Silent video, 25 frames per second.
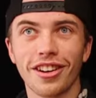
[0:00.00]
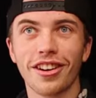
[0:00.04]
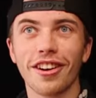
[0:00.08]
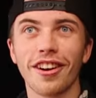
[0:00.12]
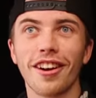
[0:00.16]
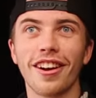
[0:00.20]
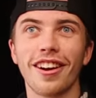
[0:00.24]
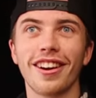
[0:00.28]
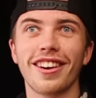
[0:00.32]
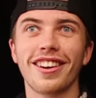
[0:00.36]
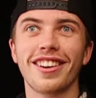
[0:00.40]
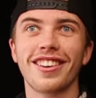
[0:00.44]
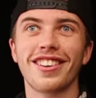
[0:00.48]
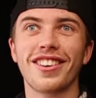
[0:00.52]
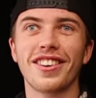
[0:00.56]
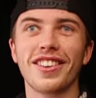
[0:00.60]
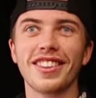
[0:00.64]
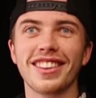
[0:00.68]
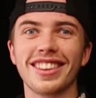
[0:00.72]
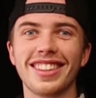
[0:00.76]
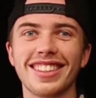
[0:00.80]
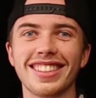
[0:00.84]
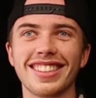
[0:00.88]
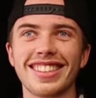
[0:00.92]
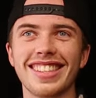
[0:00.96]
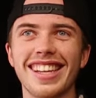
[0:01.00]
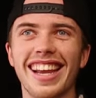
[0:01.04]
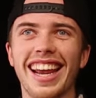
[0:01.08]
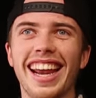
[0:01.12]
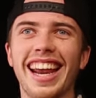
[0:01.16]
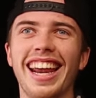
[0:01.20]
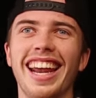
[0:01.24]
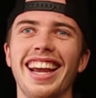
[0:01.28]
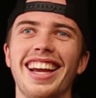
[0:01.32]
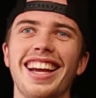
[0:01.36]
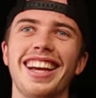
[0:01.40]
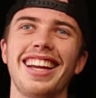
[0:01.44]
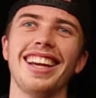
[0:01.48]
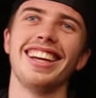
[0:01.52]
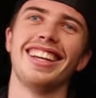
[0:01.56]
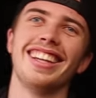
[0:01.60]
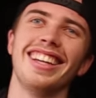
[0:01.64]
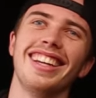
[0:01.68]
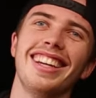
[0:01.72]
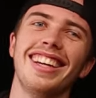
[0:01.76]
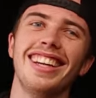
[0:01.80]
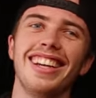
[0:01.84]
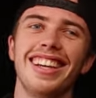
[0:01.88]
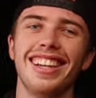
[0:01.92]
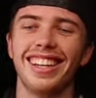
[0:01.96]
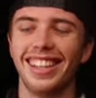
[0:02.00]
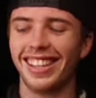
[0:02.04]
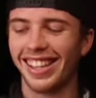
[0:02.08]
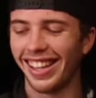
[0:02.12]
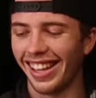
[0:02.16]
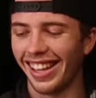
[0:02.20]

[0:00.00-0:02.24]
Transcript: gotta cut the snake. Whoa.